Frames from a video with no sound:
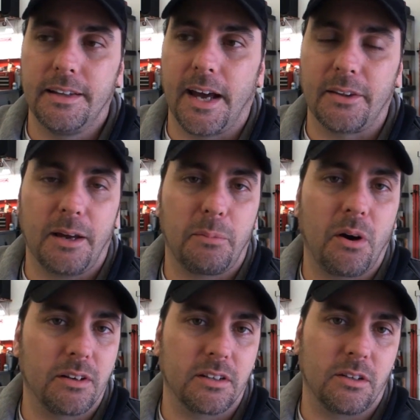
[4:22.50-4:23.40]
Now that
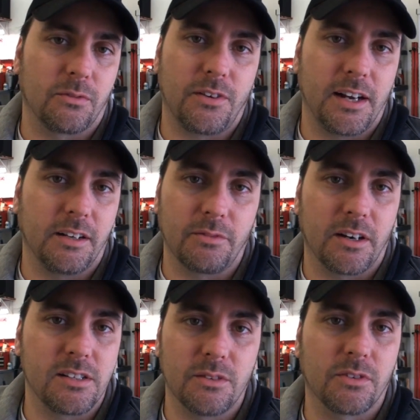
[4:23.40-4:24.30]
part that you're finding
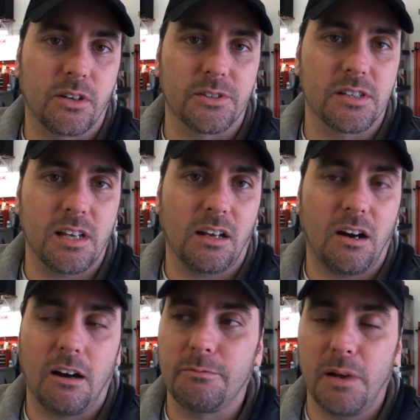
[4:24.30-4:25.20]
very difficult to take
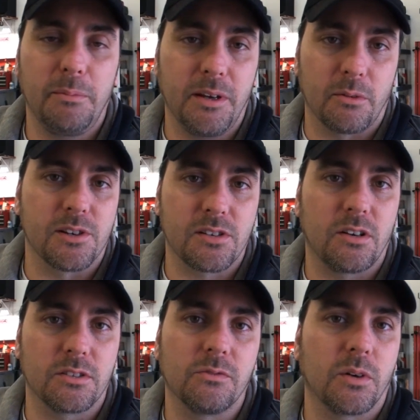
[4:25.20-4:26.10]
off may be a
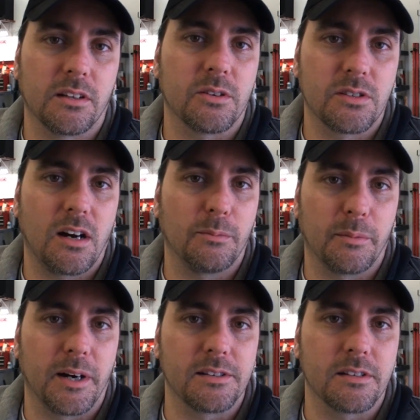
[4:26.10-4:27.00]
result of one of those
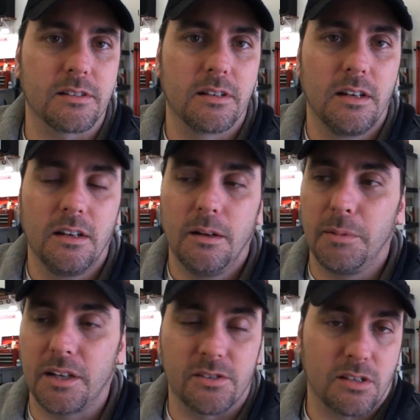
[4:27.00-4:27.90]
compromises,
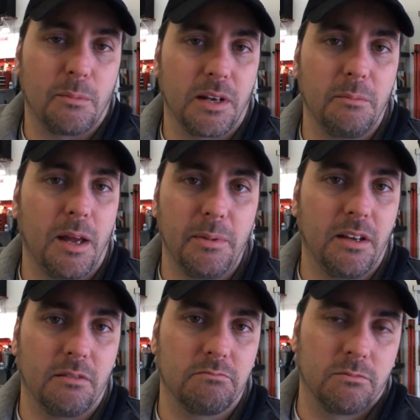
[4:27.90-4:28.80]
because somebody maybe
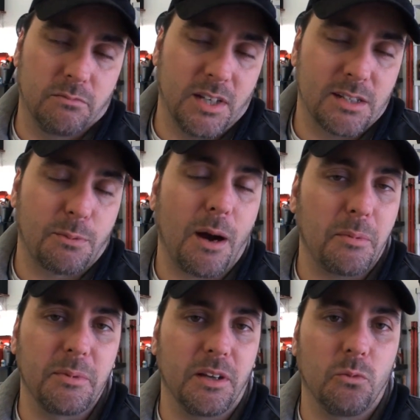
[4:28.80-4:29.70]
is
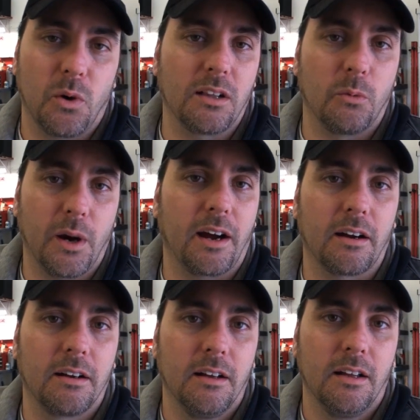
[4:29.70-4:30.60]
probably well
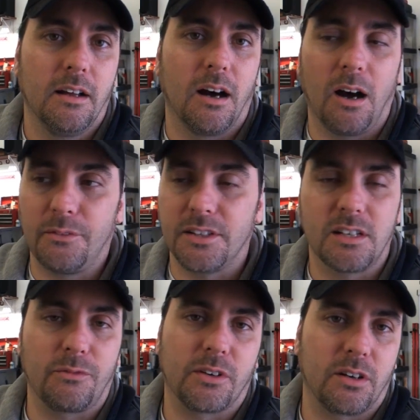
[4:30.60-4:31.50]
aware of the
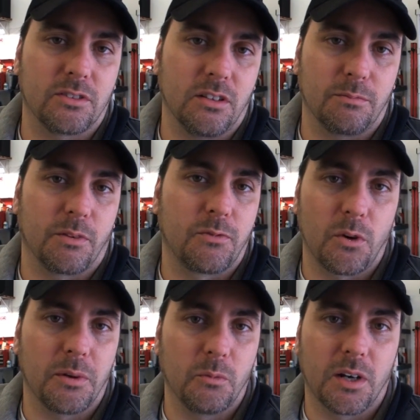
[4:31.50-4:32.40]
difficulty of
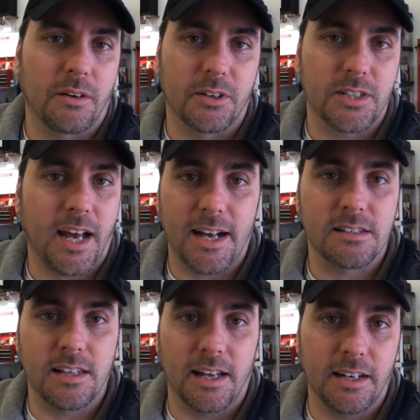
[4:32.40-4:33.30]
performing whatever
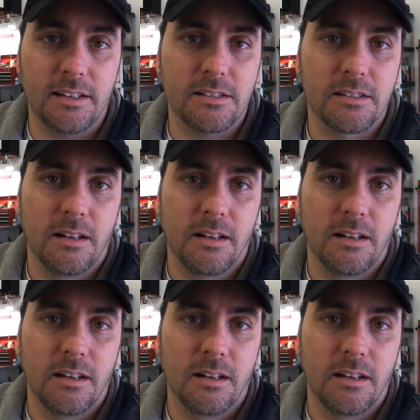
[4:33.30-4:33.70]
task that is,